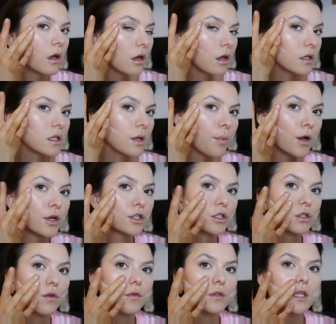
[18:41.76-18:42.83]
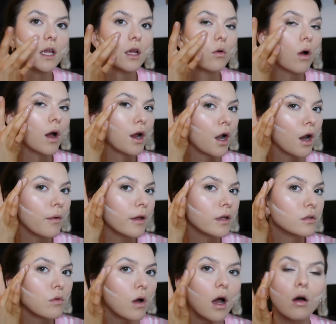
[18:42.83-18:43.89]
because the blush is obviously quite glowy
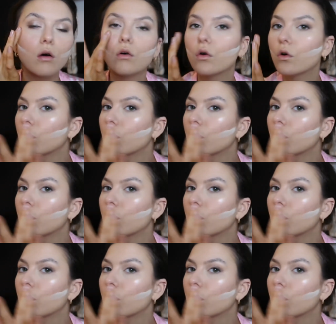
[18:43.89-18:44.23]
as well.